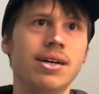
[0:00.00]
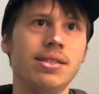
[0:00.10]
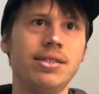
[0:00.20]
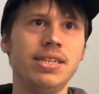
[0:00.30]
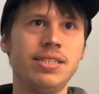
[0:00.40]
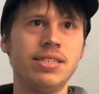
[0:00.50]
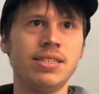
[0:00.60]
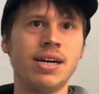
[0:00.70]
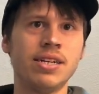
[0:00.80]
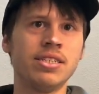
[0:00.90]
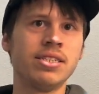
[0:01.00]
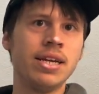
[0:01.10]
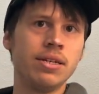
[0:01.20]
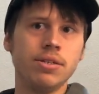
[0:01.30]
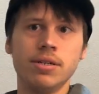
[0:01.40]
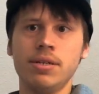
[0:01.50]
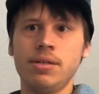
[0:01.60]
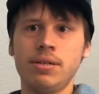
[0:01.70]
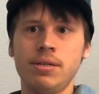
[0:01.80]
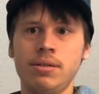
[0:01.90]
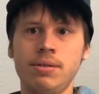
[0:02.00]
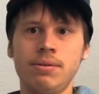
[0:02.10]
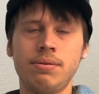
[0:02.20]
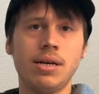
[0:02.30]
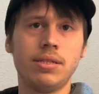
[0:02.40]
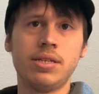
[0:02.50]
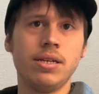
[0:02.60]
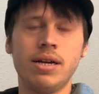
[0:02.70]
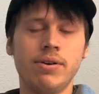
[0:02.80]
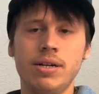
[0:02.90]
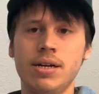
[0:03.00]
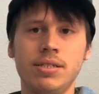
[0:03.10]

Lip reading: This is not a standard. I'll tell you that right now.